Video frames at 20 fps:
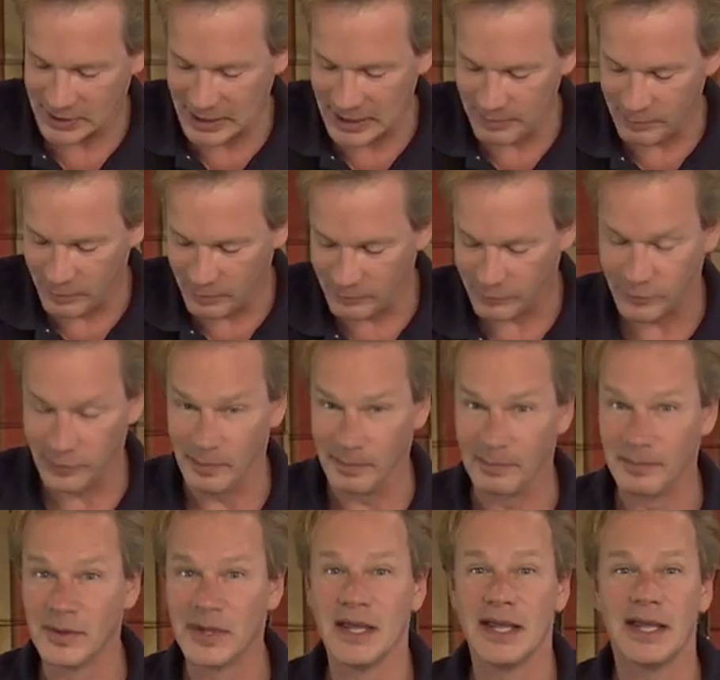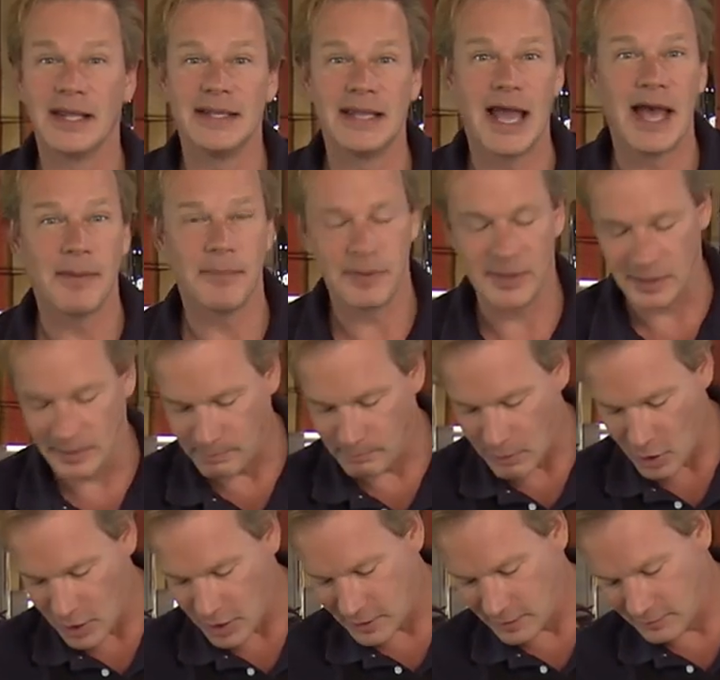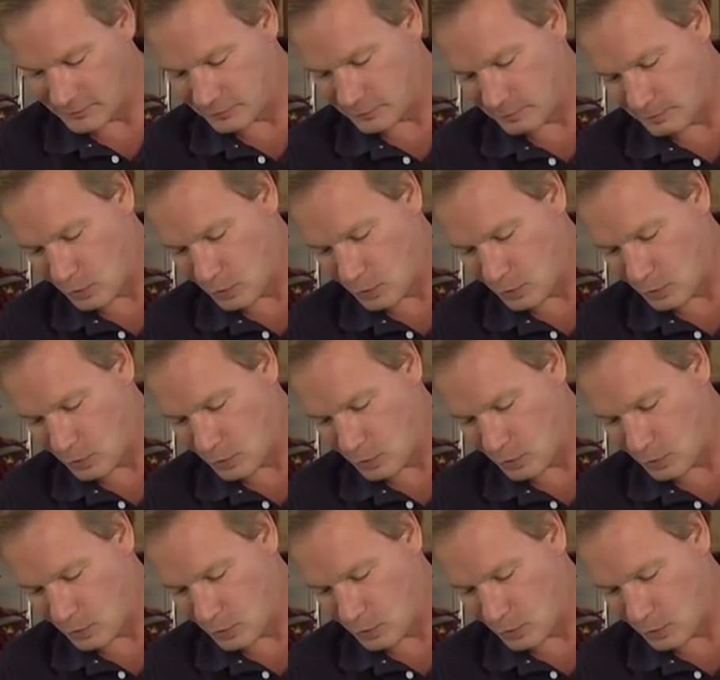keep them from yapping and barking for